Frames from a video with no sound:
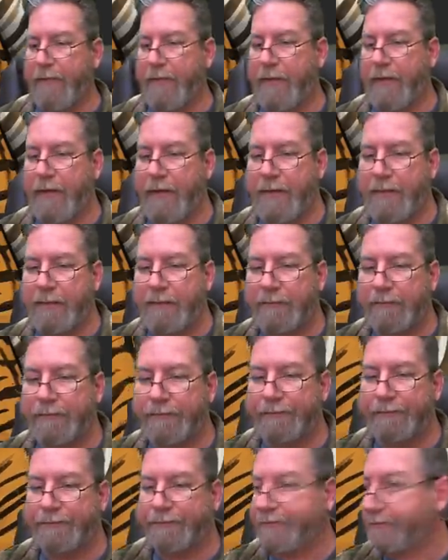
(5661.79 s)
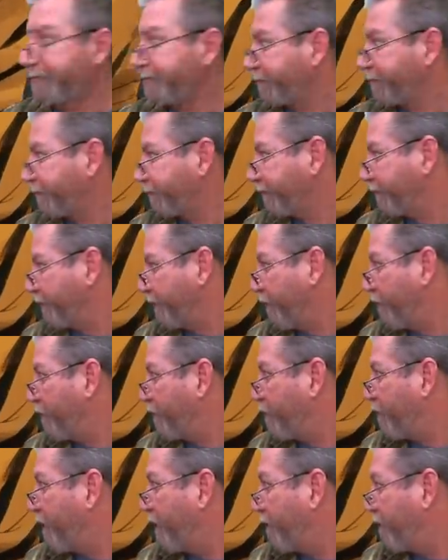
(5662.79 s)
What was that? What
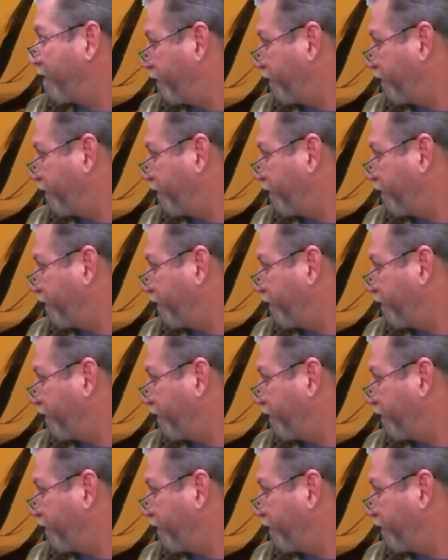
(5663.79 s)
was what?